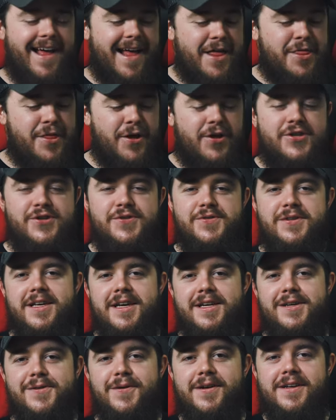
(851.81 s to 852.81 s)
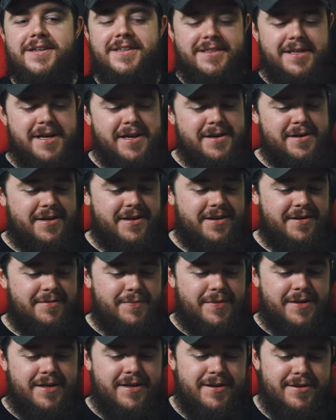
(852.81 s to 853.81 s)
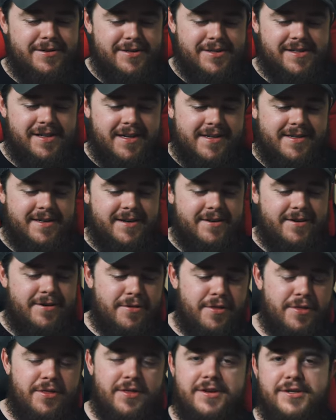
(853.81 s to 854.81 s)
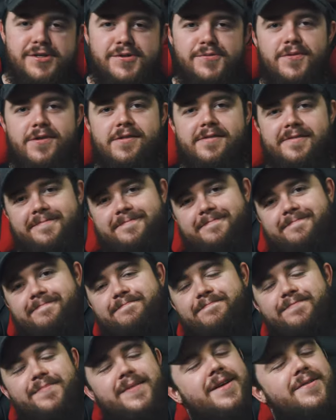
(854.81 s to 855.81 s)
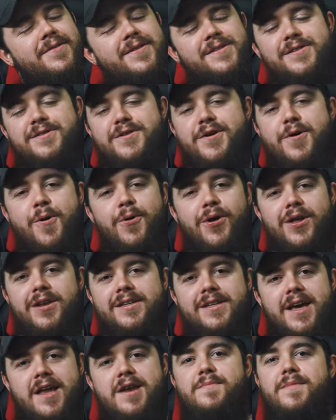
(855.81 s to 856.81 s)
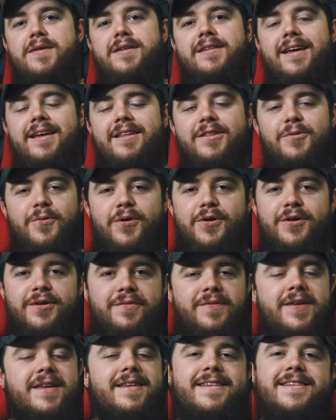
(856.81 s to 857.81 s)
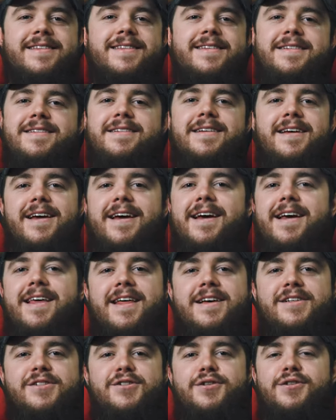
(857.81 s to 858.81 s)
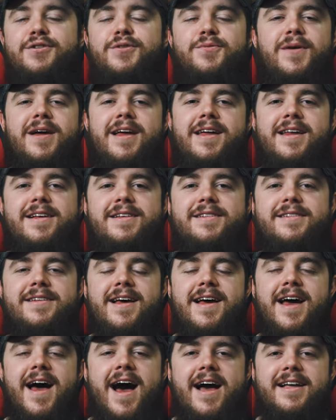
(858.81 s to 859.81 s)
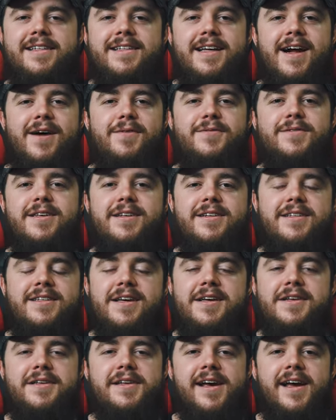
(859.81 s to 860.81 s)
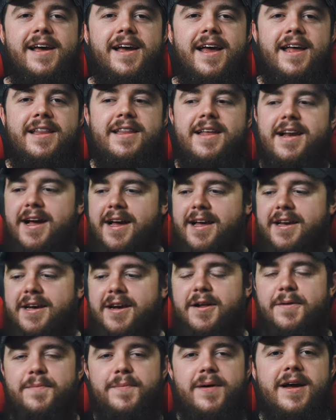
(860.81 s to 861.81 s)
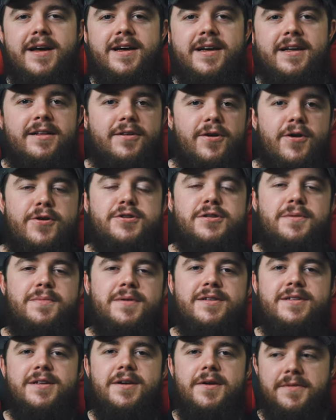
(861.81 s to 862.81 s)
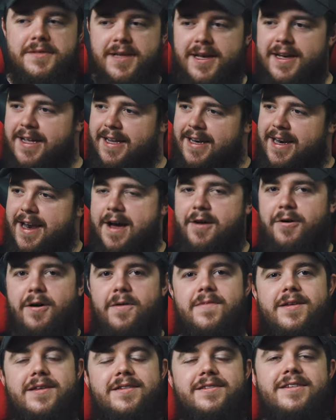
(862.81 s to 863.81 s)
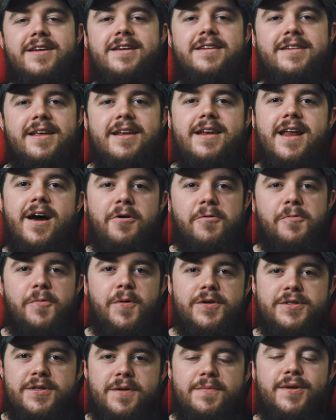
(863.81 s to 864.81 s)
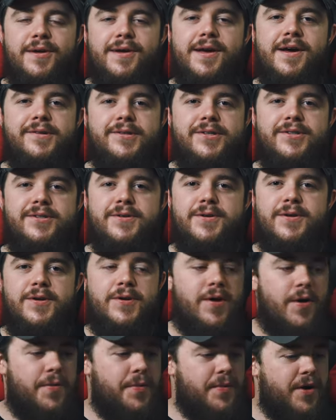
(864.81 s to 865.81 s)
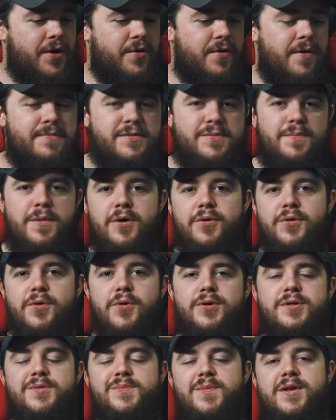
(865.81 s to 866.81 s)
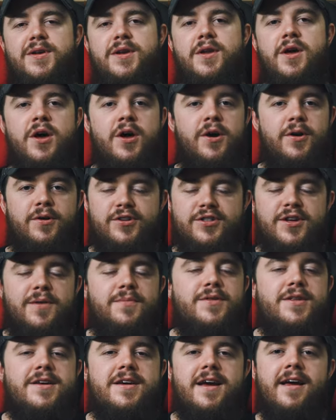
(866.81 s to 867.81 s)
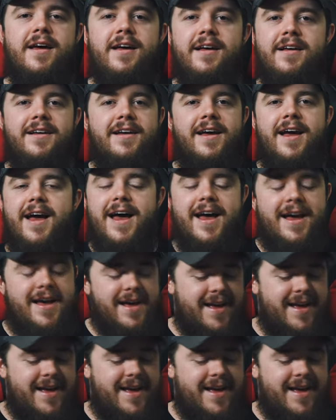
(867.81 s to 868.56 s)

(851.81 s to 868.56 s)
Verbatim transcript: I thought you said you were content, but you just listed all the things you want. There is no contentment in the world of EDC. That's just the way it is. I said I was content, and then I ended up buying a large Sebenza, and I was like, now I'm content, and now I want something else. You know, I want a Grimsmo Norseman or something. Uh,